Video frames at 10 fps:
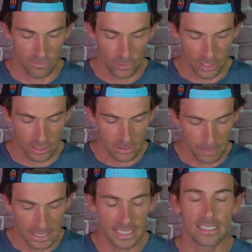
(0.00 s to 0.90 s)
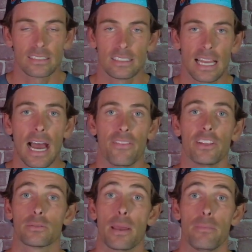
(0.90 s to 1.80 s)
for your speed days, then yeah,
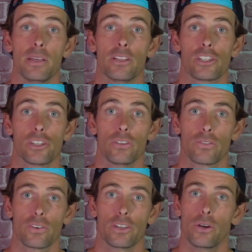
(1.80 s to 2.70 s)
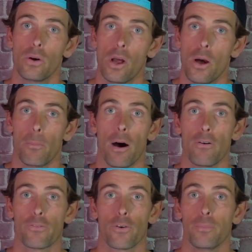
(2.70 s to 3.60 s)
this may be the shoe for you.
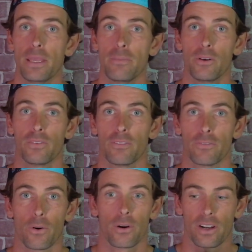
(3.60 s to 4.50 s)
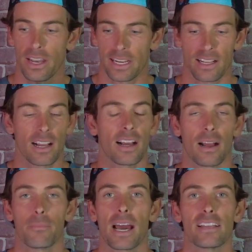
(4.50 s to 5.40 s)
But for me moving forward, like,
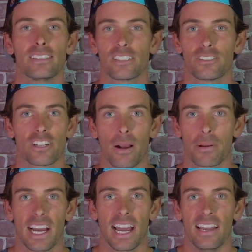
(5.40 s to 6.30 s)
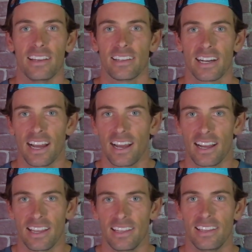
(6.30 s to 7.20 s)
I'm not a zero drop guy.
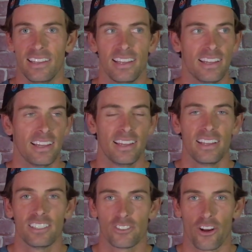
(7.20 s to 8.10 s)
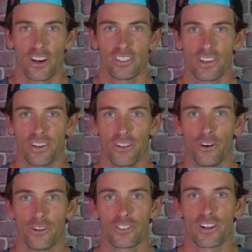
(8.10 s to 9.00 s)
I sorry to all the
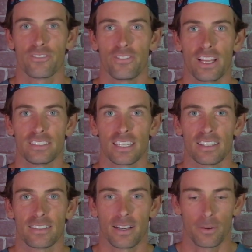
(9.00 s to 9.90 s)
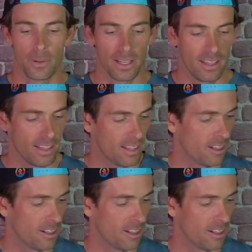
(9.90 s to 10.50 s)
Ultra fans out there, but